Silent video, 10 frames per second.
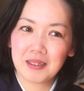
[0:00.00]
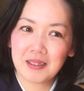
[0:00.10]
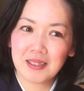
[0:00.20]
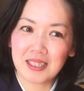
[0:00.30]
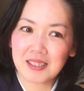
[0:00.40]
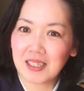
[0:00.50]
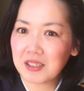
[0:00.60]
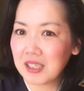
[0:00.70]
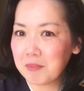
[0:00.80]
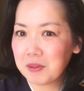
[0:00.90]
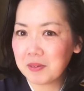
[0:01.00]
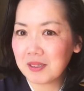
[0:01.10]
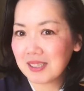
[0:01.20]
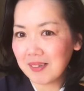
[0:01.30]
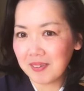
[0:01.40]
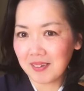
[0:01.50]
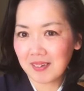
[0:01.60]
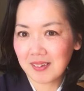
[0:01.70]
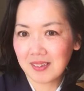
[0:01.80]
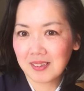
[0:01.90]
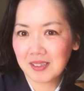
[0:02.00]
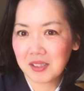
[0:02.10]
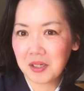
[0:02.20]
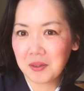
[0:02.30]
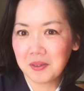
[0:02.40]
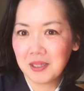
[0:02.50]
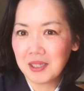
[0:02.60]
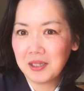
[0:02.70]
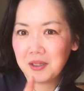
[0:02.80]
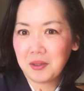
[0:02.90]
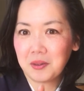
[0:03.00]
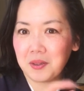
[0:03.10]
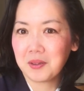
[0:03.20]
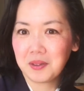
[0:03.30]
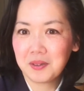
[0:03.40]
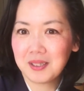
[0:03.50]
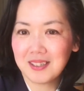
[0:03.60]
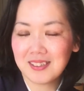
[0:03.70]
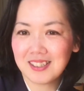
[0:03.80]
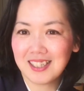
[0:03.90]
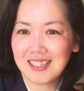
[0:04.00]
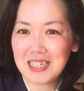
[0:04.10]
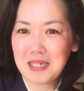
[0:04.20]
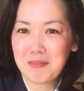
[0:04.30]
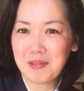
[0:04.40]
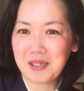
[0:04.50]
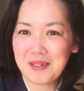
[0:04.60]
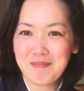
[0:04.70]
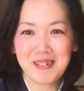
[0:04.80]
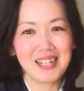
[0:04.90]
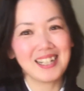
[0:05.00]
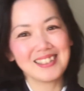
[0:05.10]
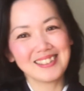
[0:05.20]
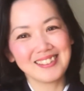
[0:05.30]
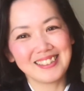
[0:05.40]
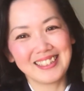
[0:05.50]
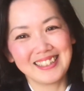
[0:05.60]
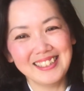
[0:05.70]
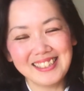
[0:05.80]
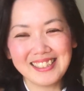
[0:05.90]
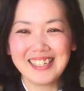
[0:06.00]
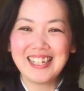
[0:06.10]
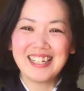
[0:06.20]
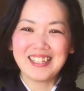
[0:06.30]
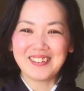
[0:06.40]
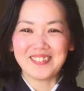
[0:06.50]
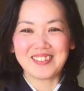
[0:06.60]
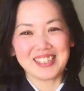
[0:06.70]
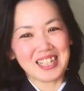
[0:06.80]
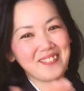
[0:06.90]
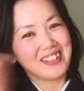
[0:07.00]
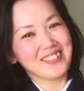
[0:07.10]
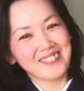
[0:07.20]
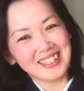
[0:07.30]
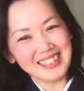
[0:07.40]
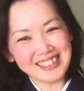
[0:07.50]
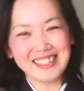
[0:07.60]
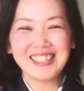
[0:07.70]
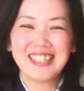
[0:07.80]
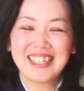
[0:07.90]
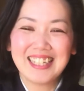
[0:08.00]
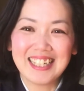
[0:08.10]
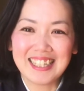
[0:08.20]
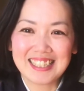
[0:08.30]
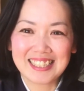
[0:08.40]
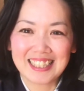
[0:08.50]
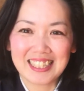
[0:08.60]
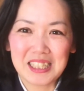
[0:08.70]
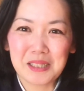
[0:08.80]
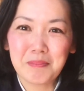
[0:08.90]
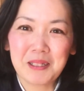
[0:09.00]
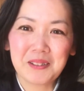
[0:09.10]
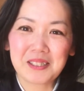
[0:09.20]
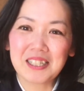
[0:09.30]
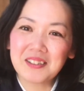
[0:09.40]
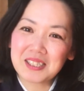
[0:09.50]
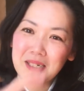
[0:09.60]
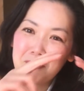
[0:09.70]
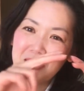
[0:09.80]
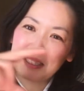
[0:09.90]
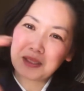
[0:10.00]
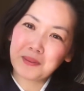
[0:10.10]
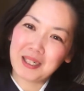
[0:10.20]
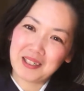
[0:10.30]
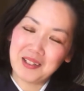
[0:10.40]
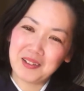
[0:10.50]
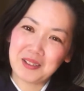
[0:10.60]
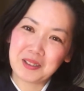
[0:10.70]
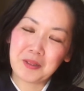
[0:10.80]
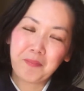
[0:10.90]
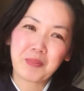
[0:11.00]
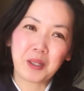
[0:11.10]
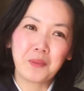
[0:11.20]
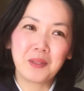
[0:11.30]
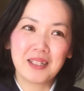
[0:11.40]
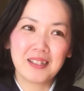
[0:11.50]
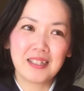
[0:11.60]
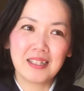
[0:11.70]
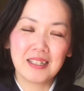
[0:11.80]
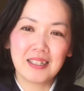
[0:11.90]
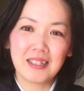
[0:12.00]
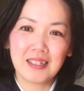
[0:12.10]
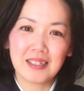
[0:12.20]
that's actually up to 7th. So Tokyo, you can't say it anymore, but I still say it. Because I'm in West, and it's because in Japan is quite long. When the